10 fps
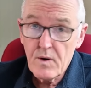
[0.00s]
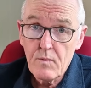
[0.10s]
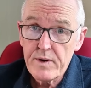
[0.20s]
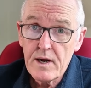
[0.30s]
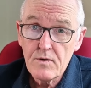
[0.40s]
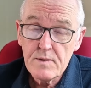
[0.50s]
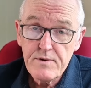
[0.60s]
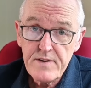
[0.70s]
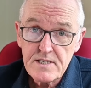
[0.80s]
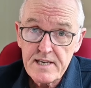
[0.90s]
And we know that
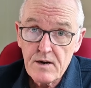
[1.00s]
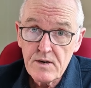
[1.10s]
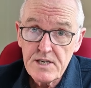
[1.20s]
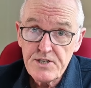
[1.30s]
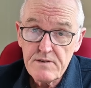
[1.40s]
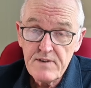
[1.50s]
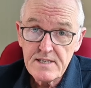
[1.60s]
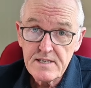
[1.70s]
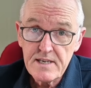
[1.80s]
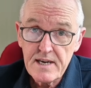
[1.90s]
Professor Dalgleish
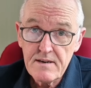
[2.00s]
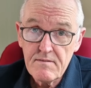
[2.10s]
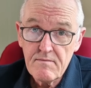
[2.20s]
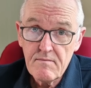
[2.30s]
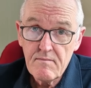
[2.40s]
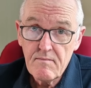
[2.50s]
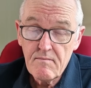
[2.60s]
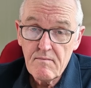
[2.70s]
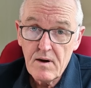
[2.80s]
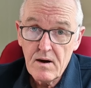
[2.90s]
invented a
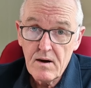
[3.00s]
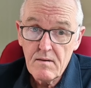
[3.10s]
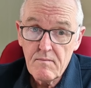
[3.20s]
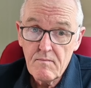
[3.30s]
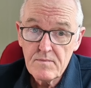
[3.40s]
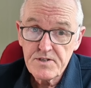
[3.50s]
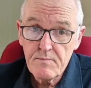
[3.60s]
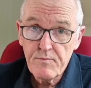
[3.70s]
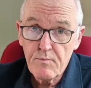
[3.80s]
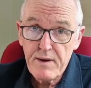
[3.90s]

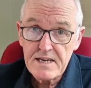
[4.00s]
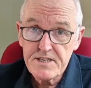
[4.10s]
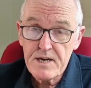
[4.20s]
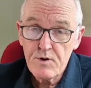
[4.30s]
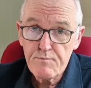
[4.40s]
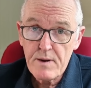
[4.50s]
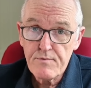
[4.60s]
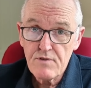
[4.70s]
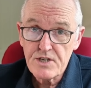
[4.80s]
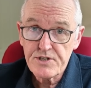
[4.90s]
simple bacterial
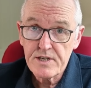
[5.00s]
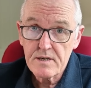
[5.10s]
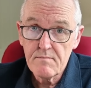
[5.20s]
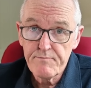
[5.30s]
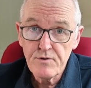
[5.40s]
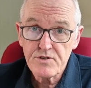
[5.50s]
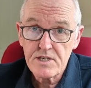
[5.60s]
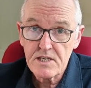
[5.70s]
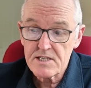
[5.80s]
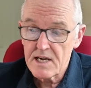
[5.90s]
preparation that can boost T